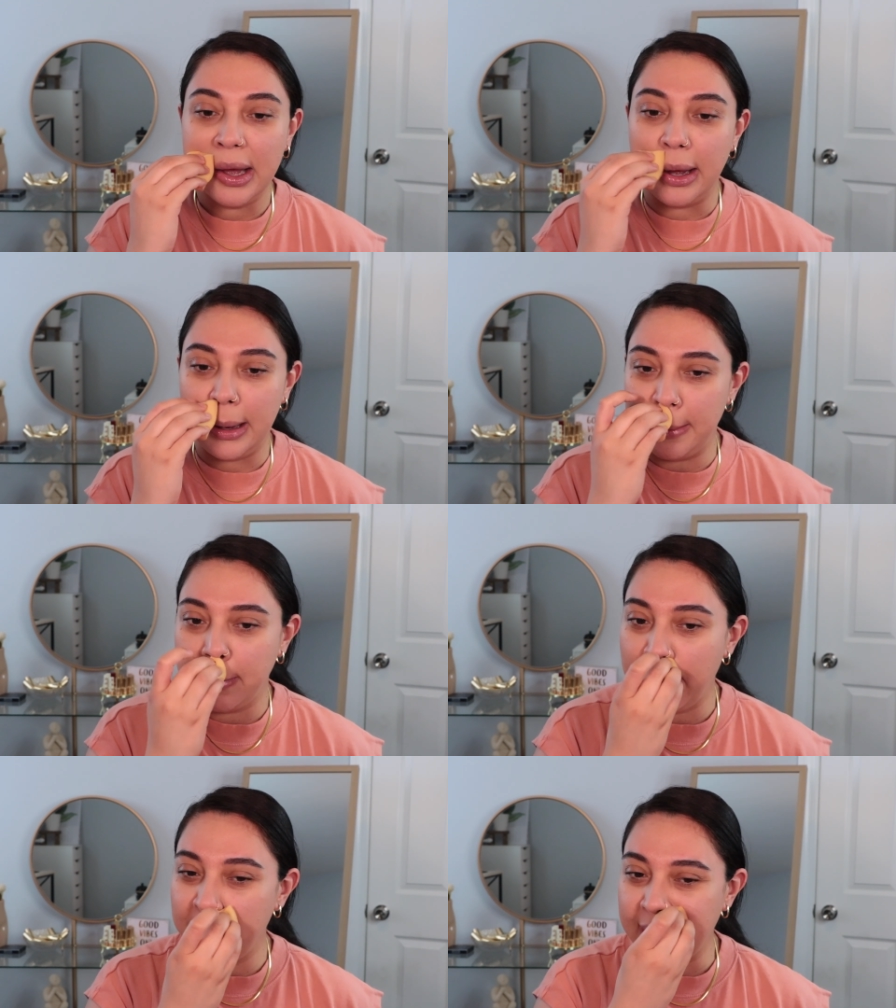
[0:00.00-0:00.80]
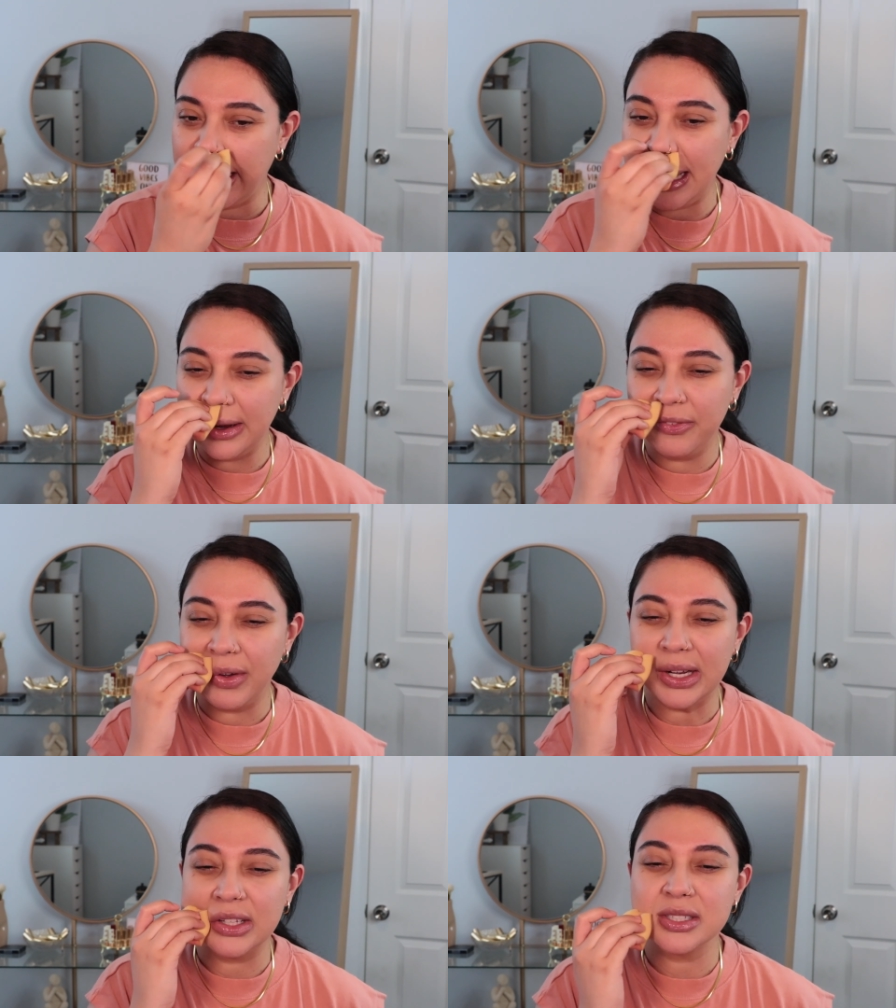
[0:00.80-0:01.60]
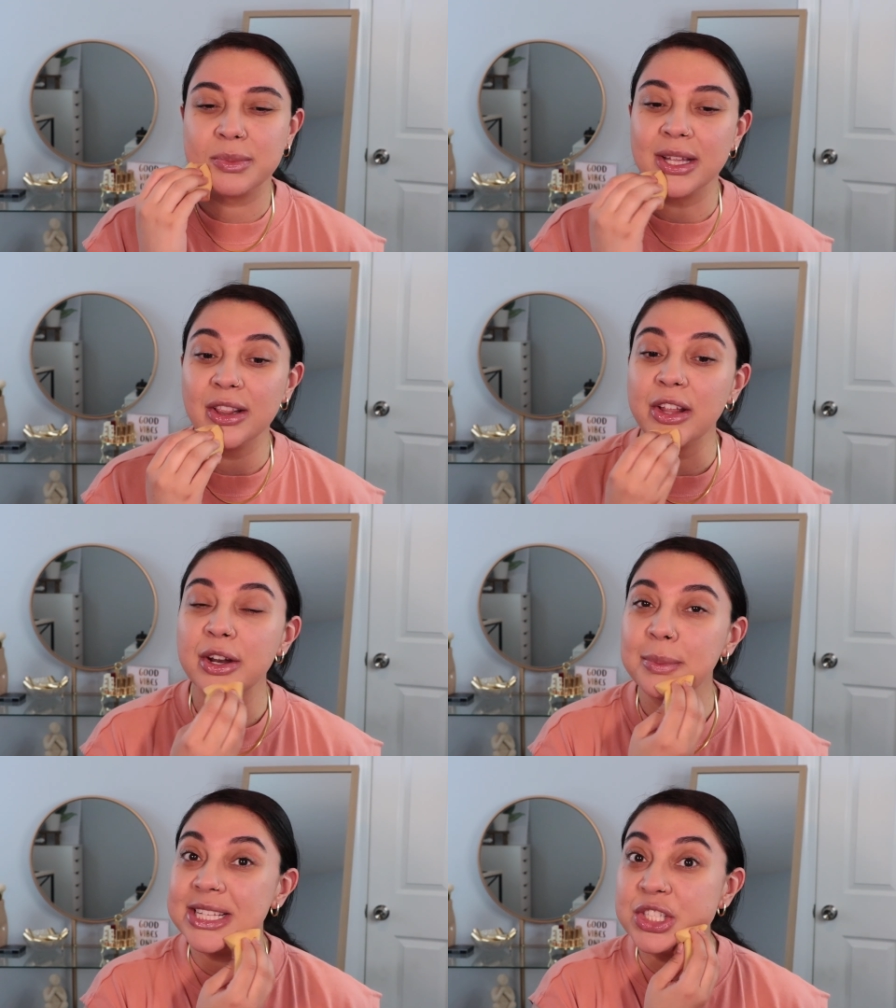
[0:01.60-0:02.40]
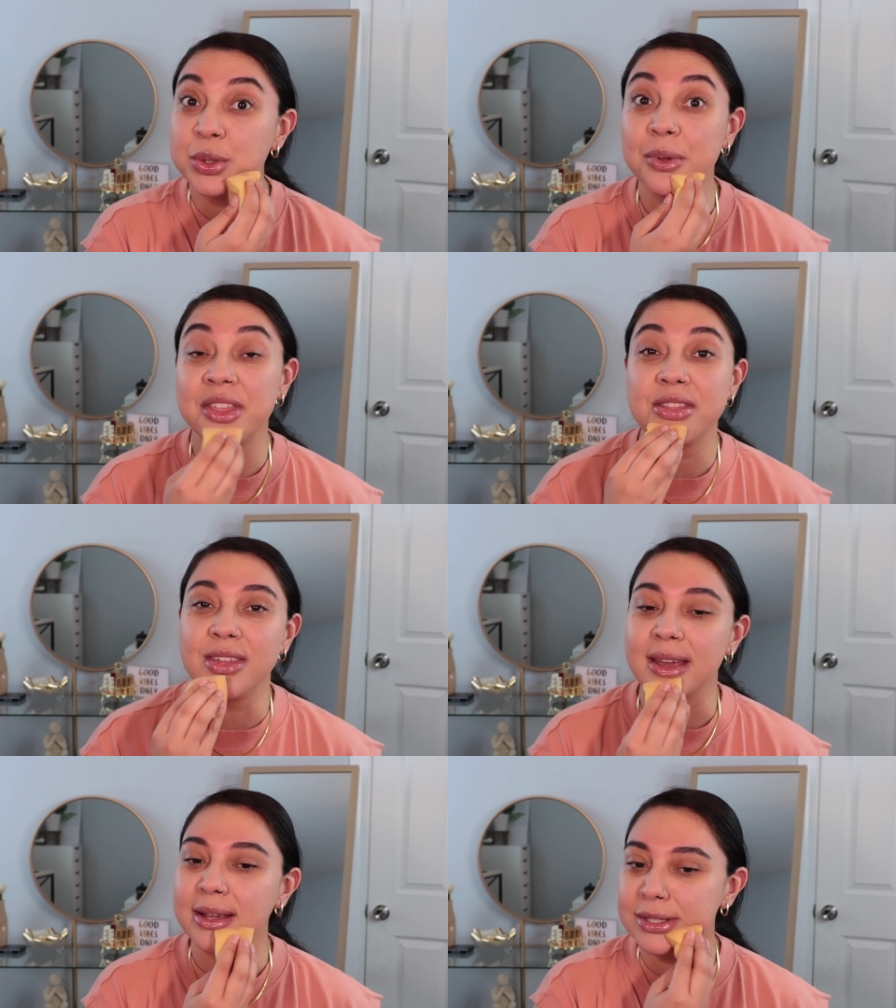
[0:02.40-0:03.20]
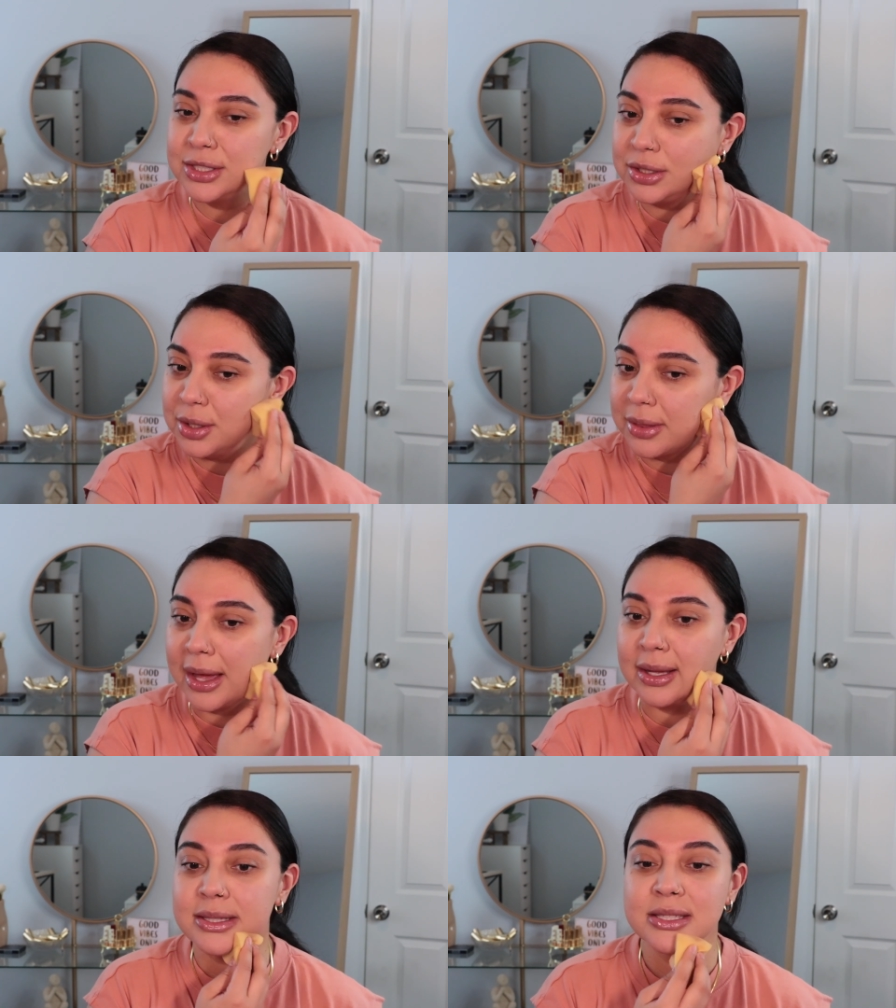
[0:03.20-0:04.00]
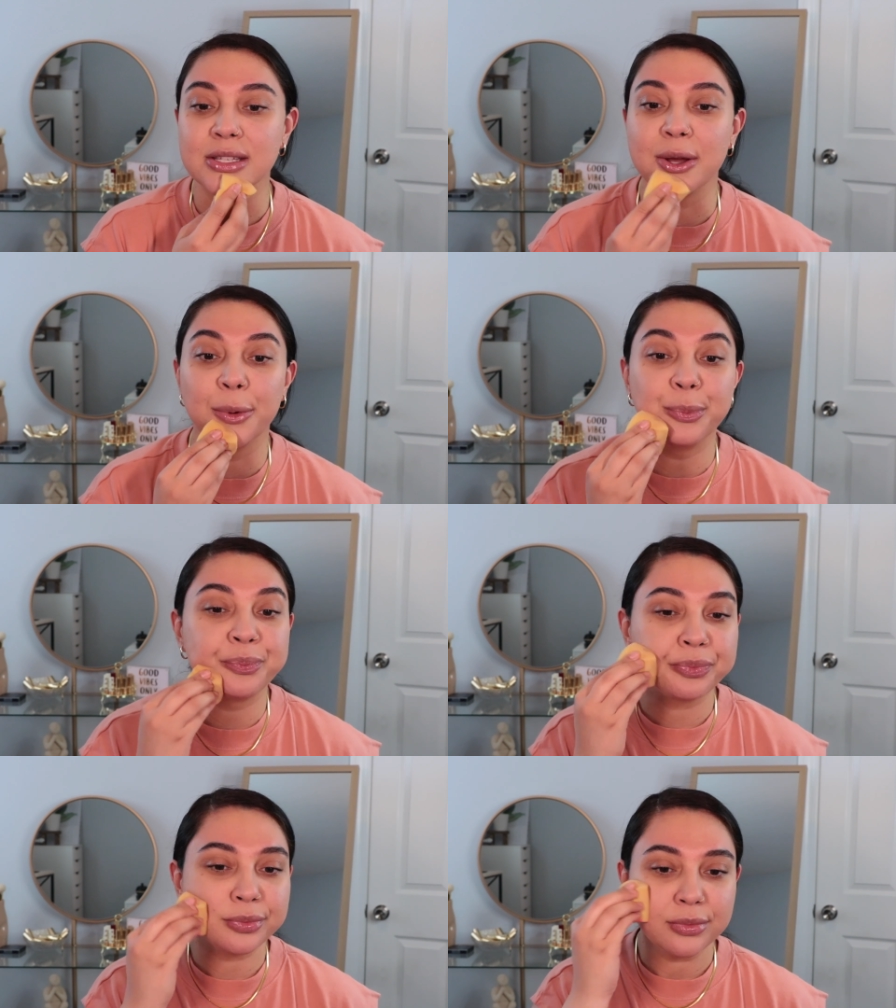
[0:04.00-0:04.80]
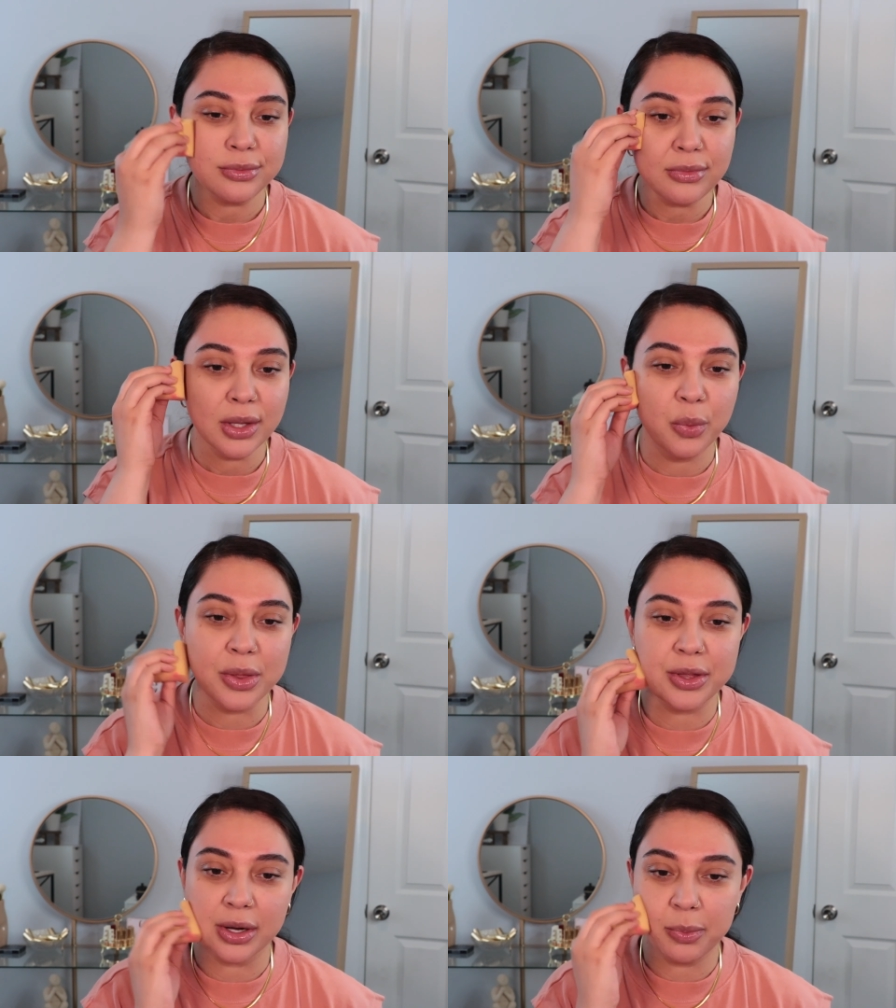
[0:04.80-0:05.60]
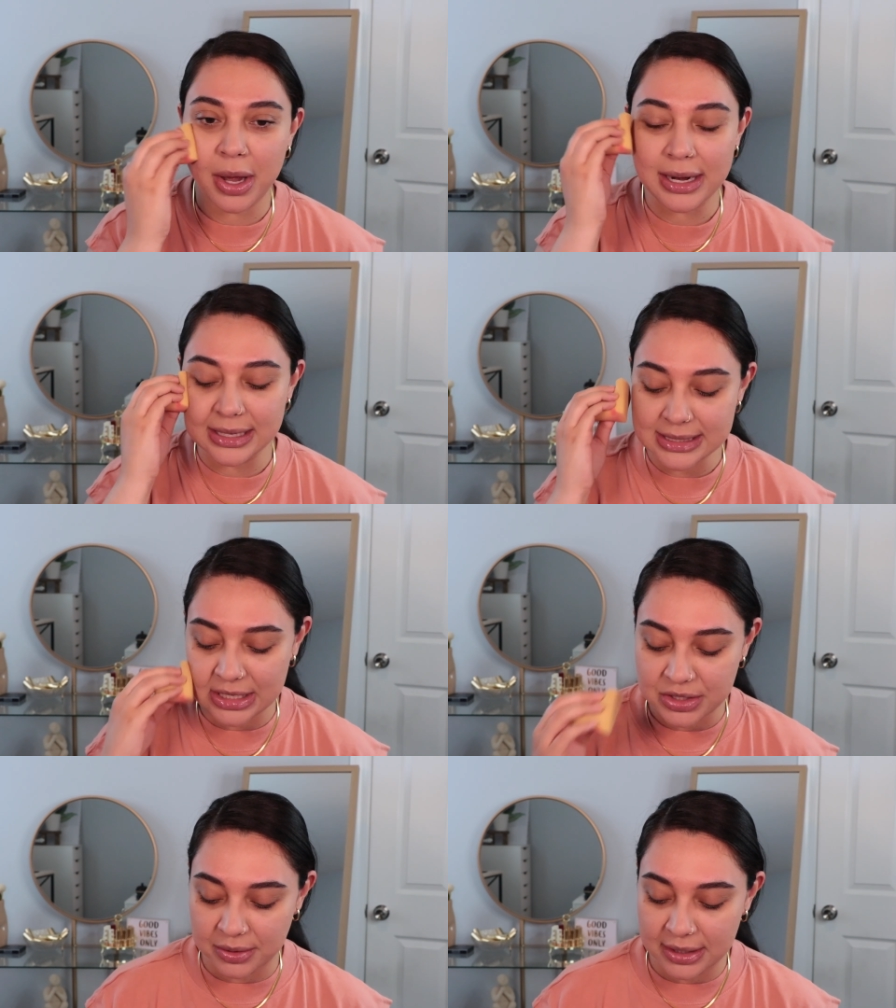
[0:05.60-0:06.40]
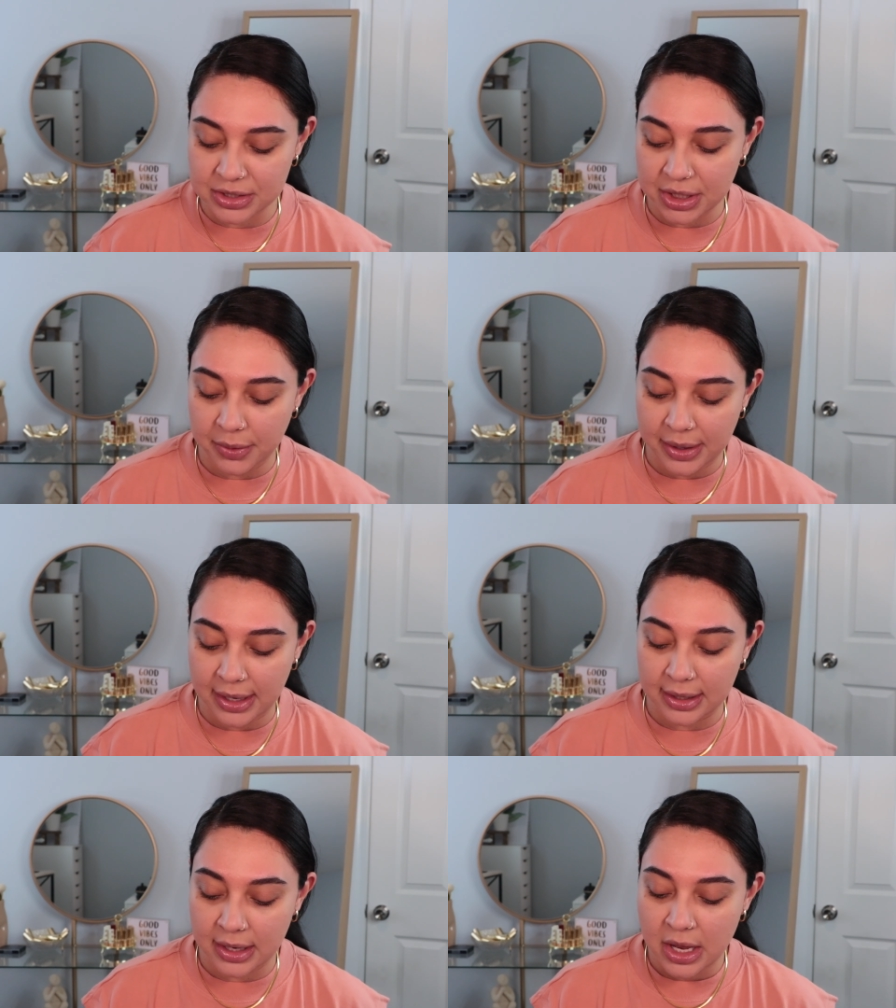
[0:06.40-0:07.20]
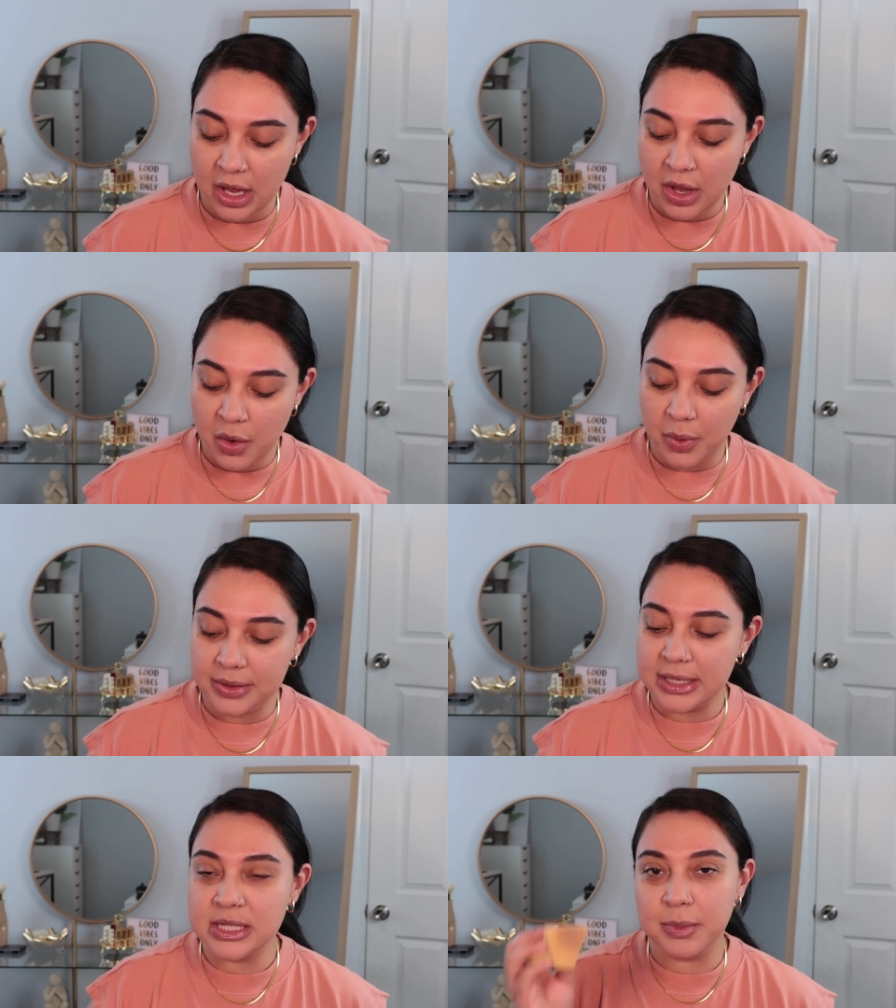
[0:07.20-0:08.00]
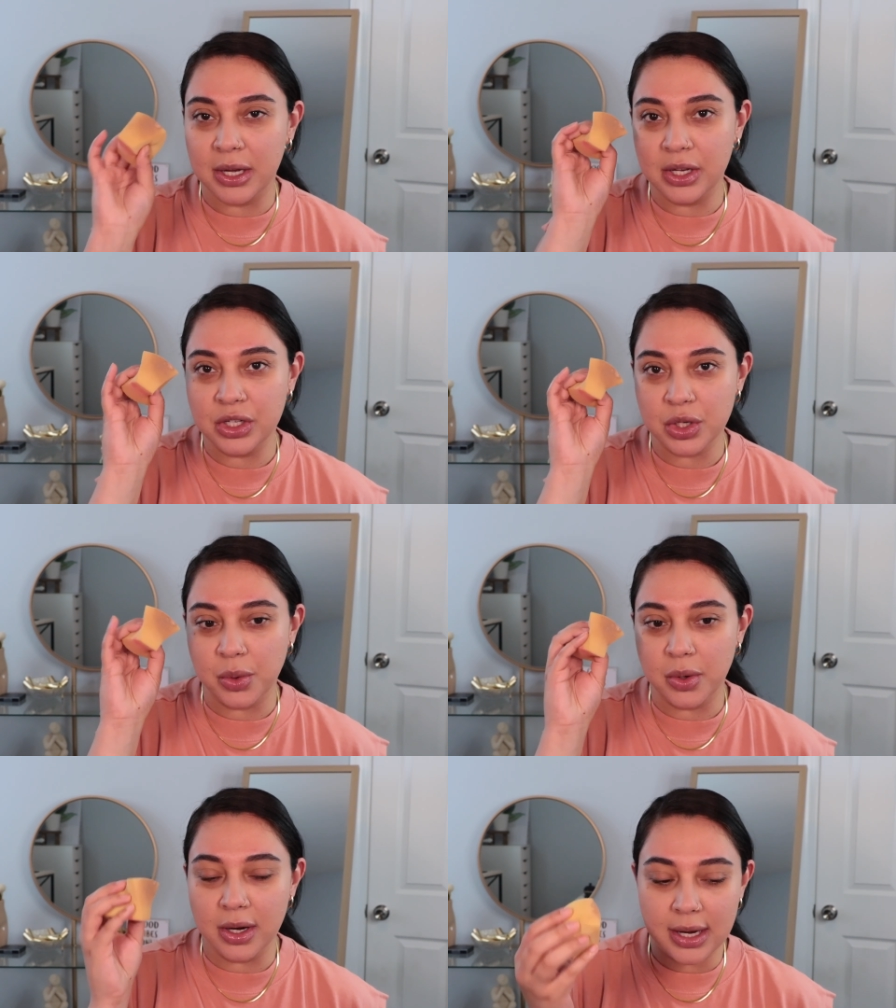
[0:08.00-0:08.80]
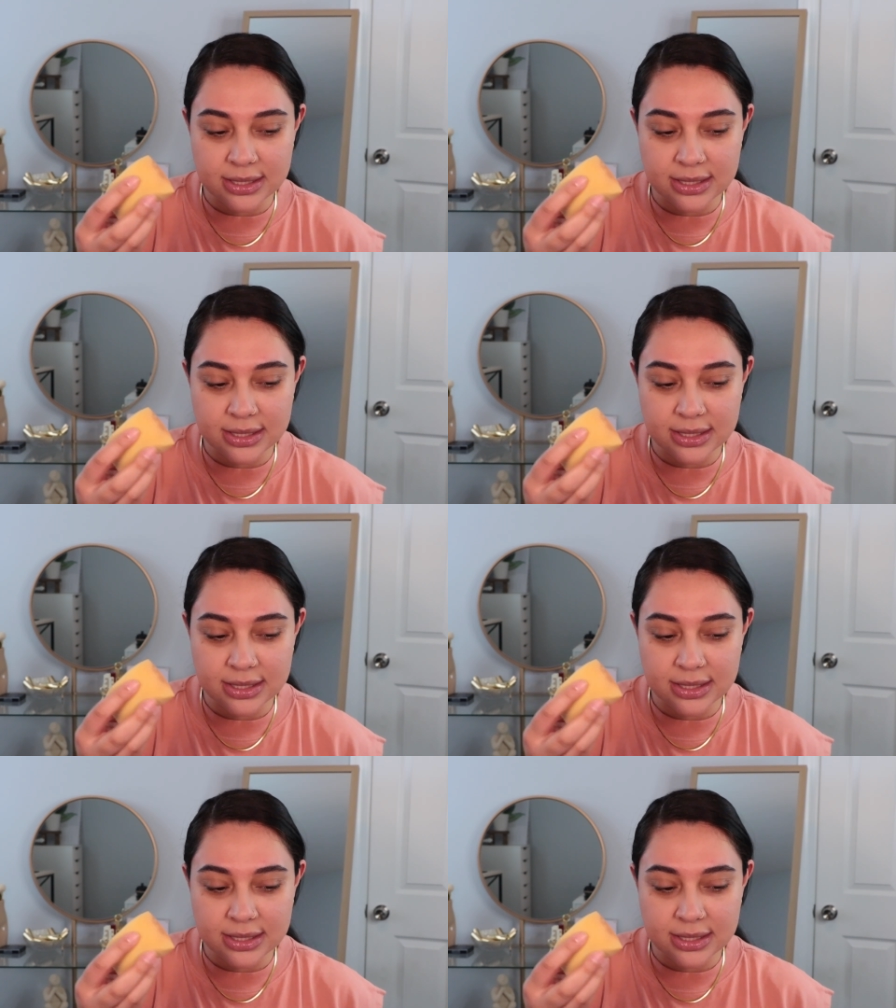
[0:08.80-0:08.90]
Um, but I kind of find it to be a little bit too thick to do that. So with thicker products, I do like to go in with a sponge or